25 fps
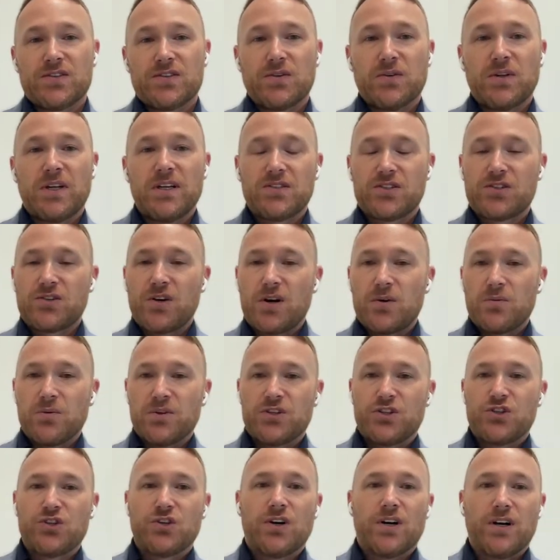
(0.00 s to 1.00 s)
So let's start
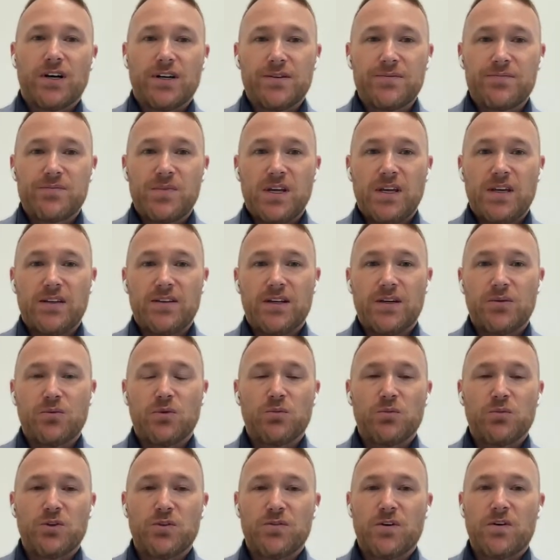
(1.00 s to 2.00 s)
with Sean, and then
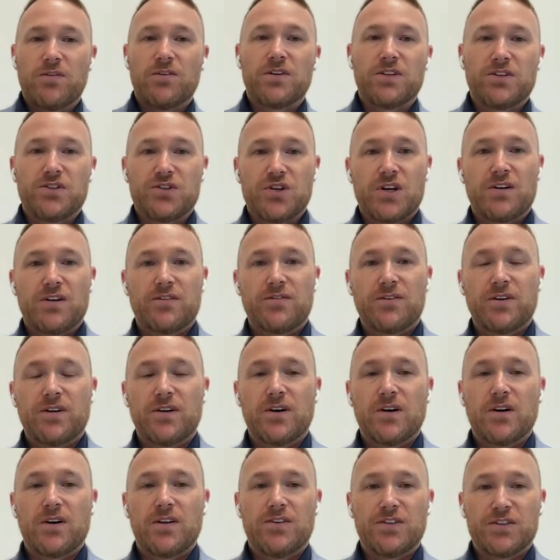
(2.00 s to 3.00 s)
we'll move over to
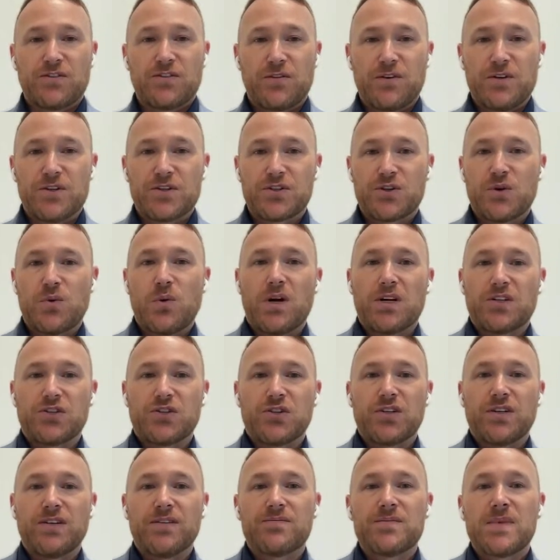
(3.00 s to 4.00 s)
Jennifer on this first
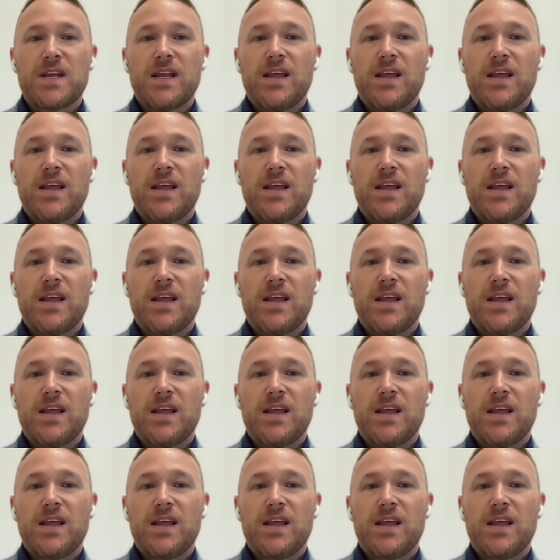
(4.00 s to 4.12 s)
question.